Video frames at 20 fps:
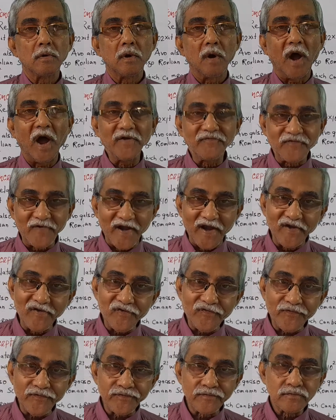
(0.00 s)
Hi
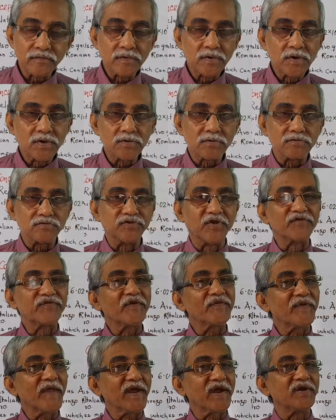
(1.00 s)
friends, this
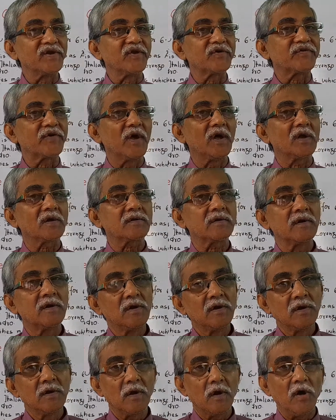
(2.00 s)
is Ekadishar
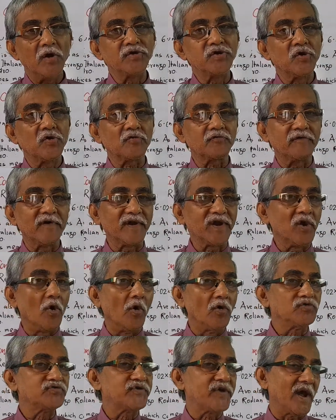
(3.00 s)
on your very
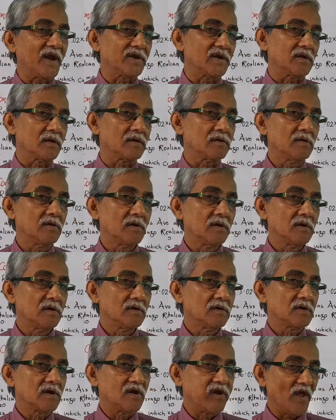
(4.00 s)
own channel
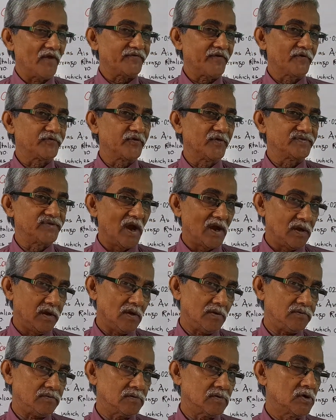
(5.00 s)
Classes with
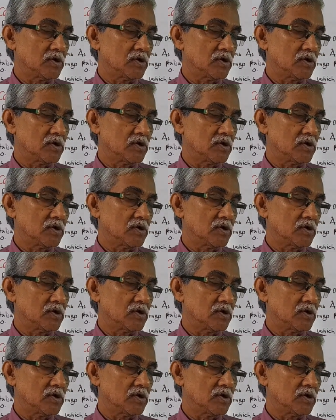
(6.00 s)
Aidar.